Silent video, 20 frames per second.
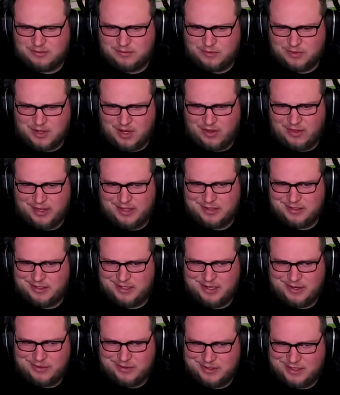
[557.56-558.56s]
we'll call it, you
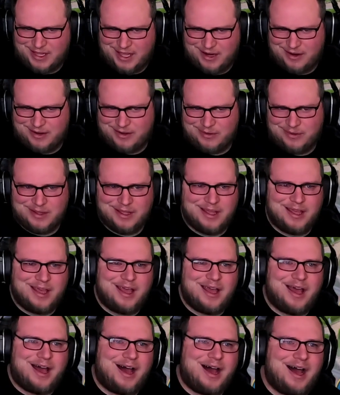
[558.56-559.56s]
know? I don't know.
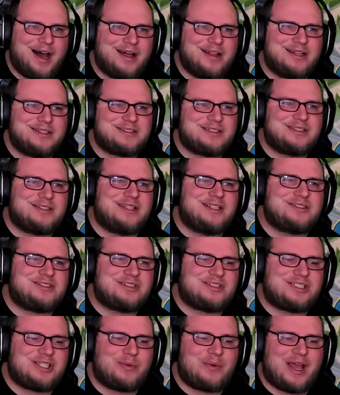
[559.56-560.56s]
Let's
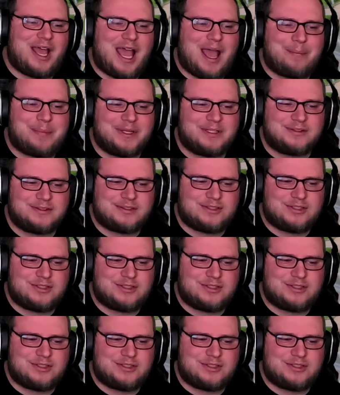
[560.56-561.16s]
just see what happens.